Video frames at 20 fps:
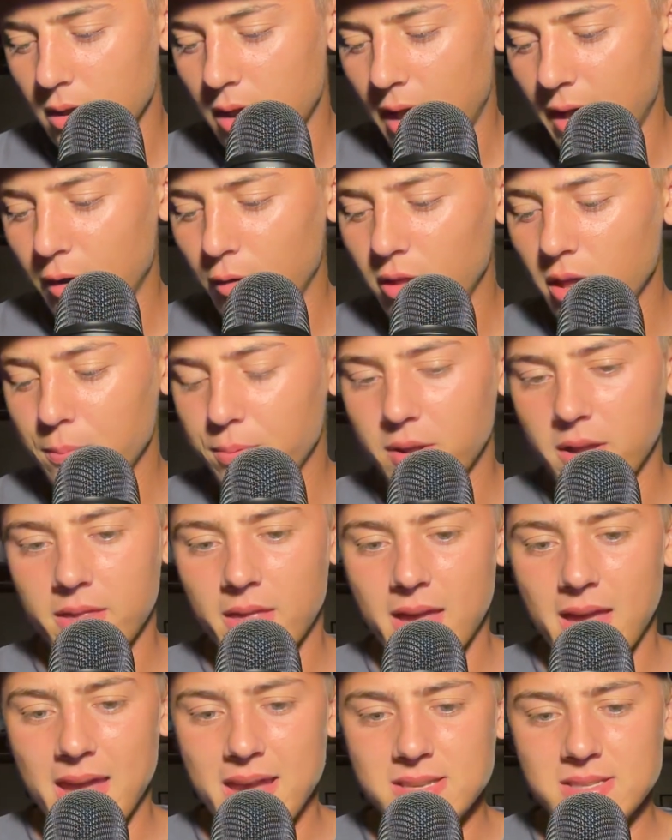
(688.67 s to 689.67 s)
I know they play
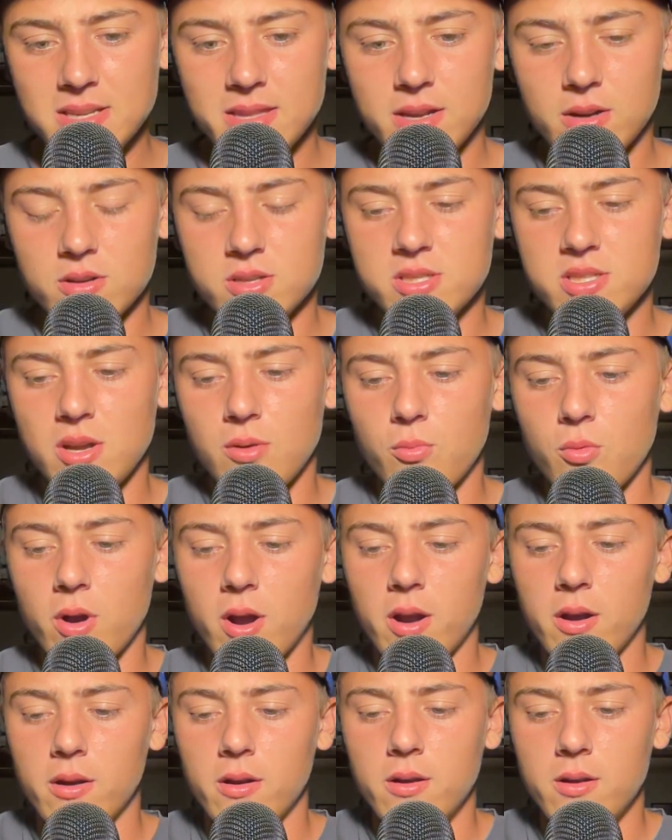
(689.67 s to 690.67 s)
the A's in there
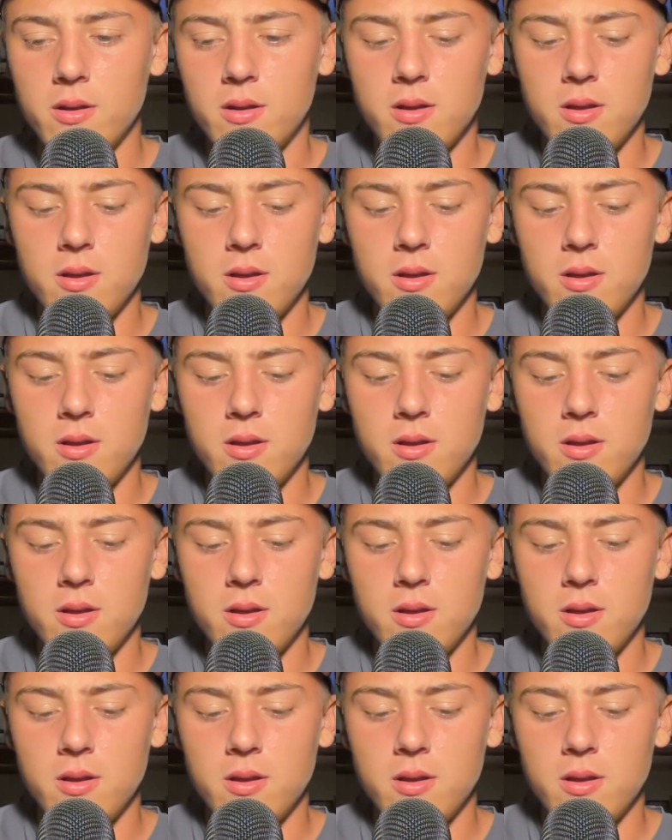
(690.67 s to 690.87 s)
somewhere.